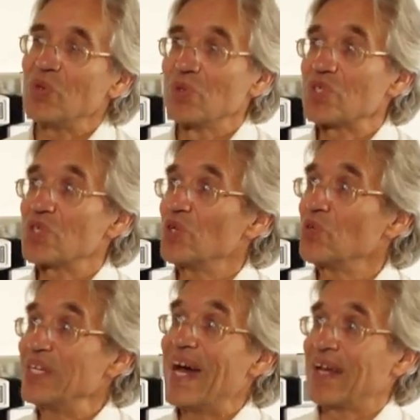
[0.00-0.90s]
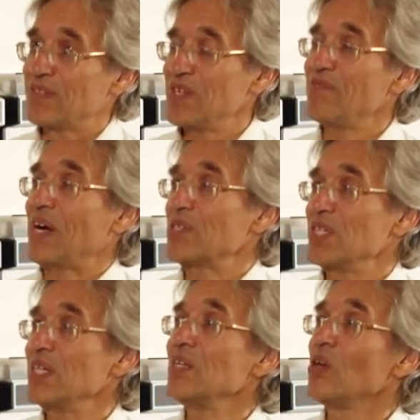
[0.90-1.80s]
also the
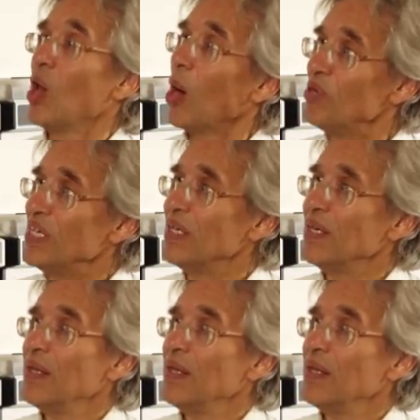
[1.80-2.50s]
anti-vaccine lobby.